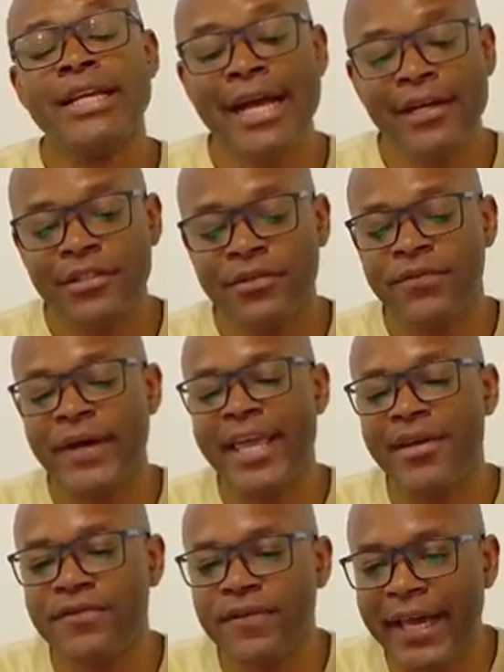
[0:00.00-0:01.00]
Now, the
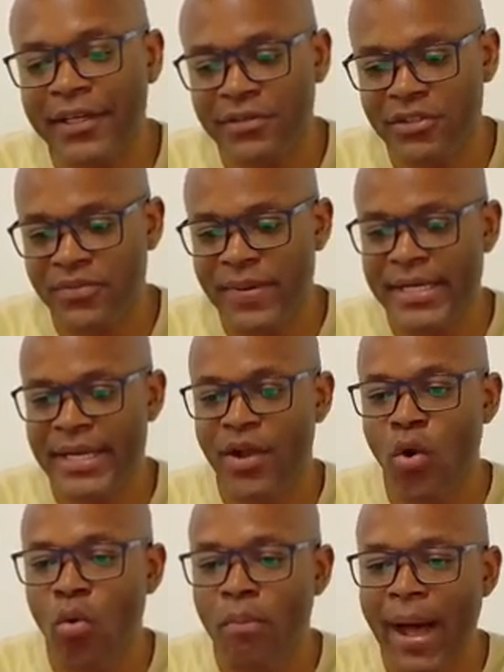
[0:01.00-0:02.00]
firefighters, man, they
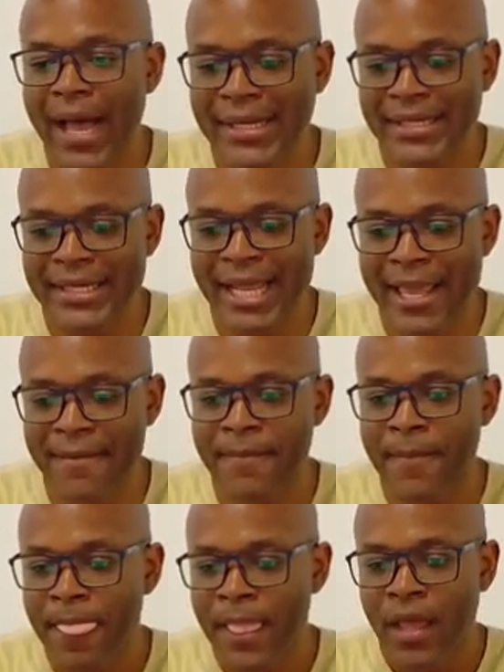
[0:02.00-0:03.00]
go by the
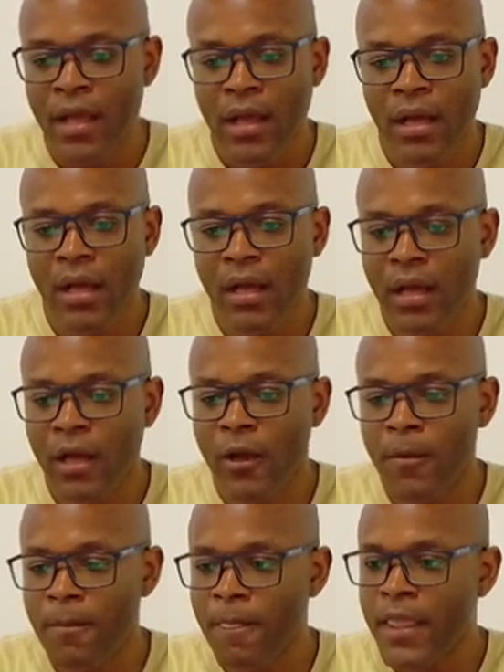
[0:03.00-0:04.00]
name
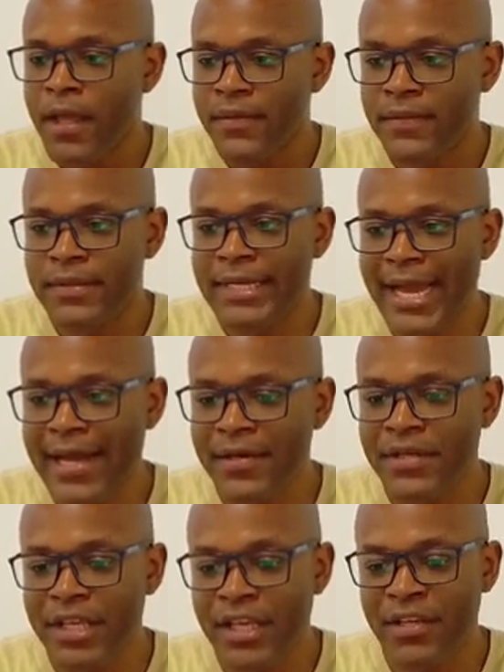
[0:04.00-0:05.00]

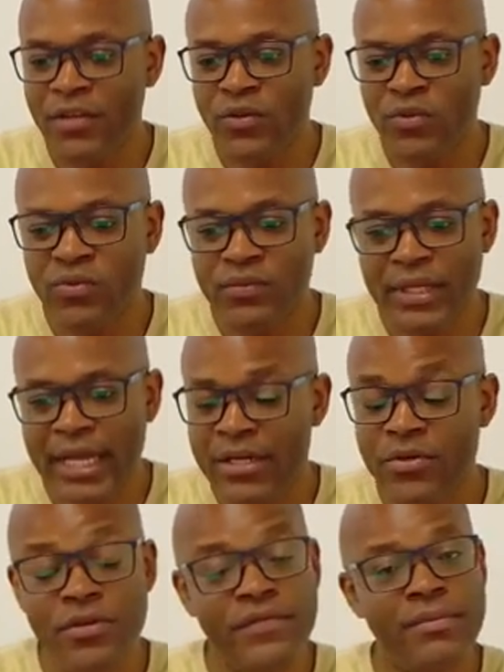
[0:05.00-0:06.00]
Daniel, I
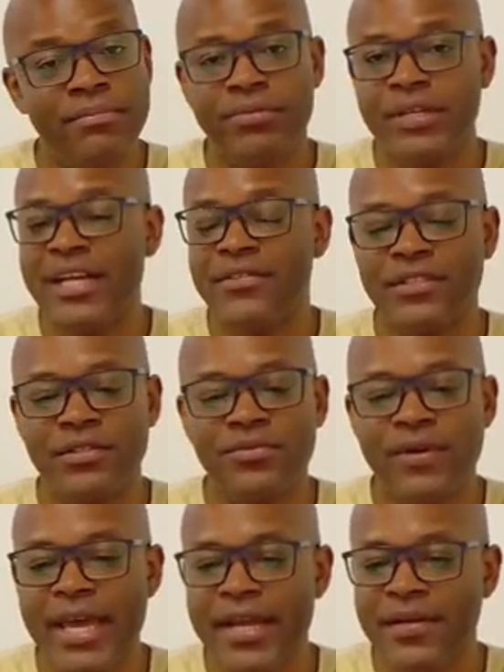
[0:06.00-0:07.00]
don't know if I'm pronouncing it
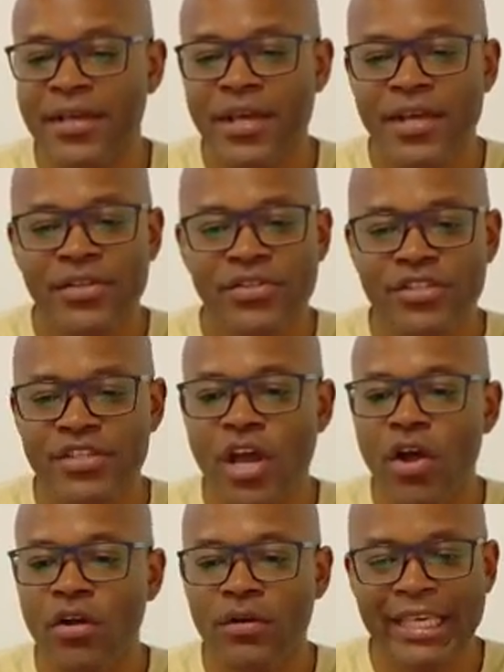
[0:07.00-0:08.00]
right,
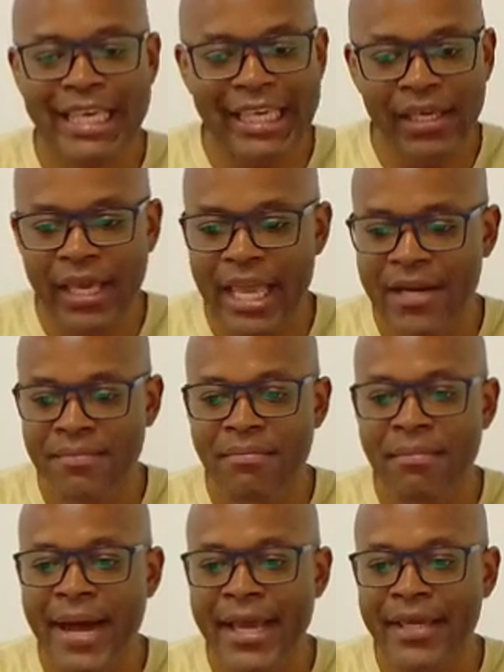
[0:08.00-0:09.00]
Snogoki
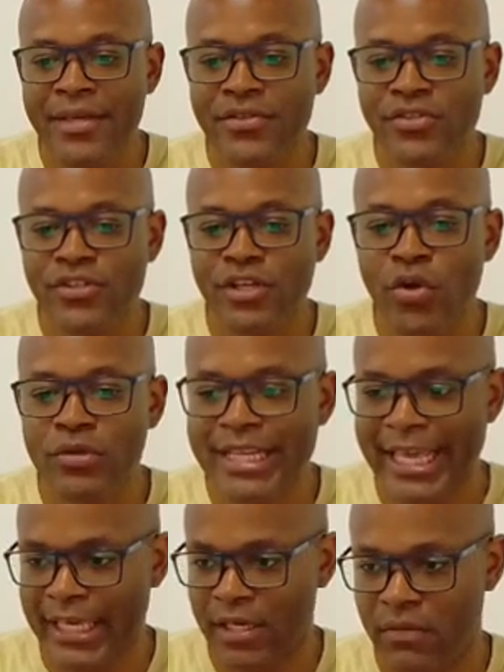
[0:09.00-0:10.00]
and Michael
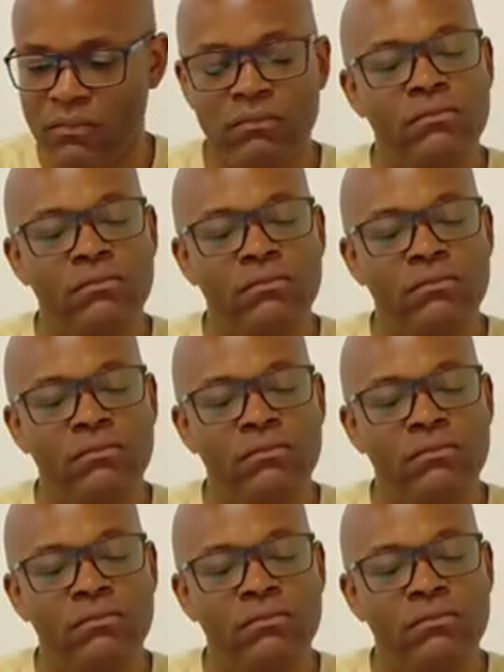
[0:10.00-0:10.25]
Zlotek.